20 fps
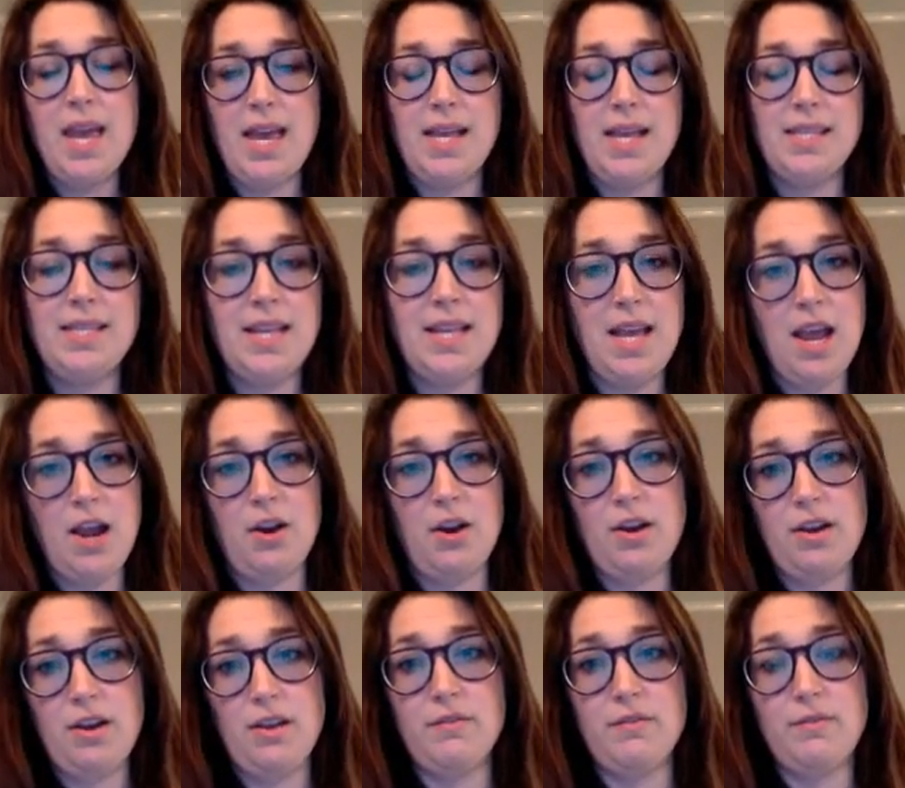is the
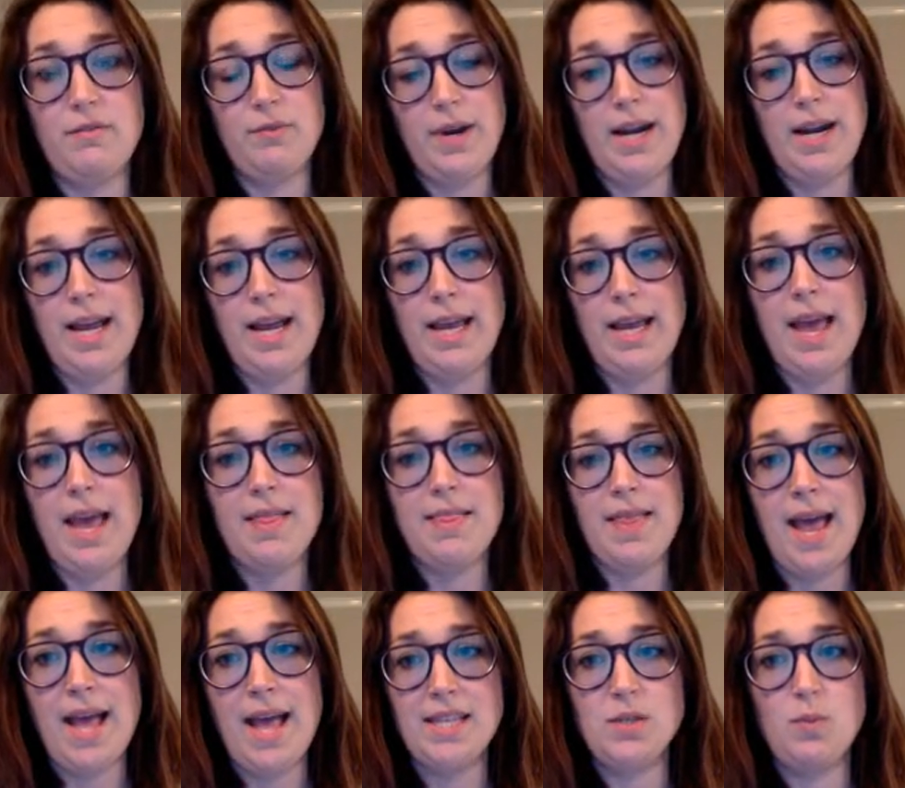area of reading,
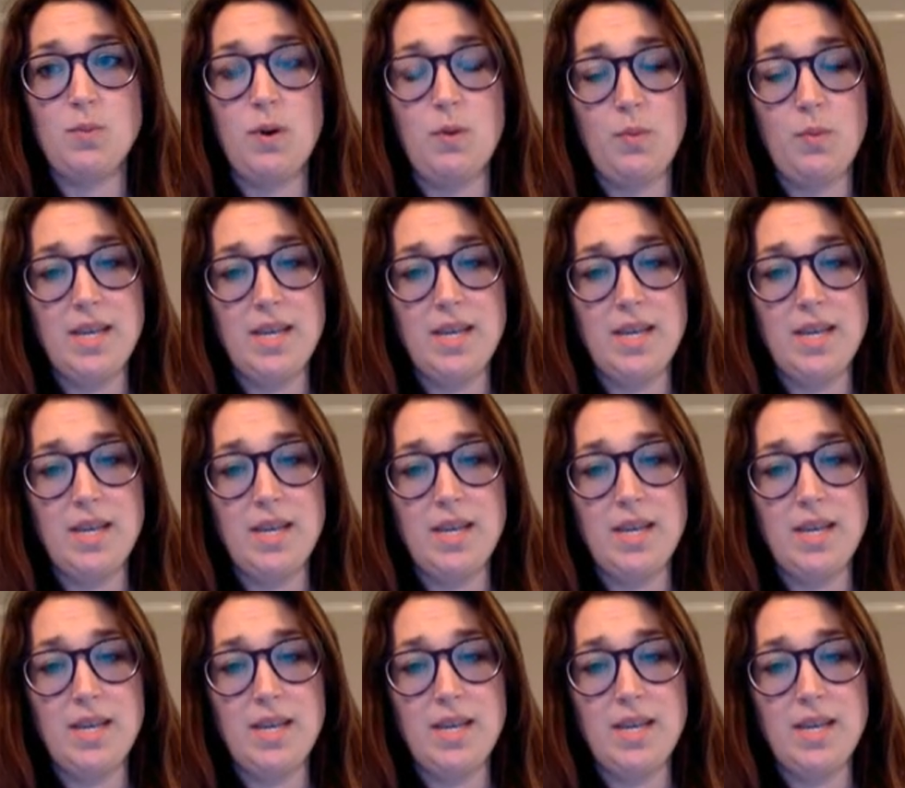and that's where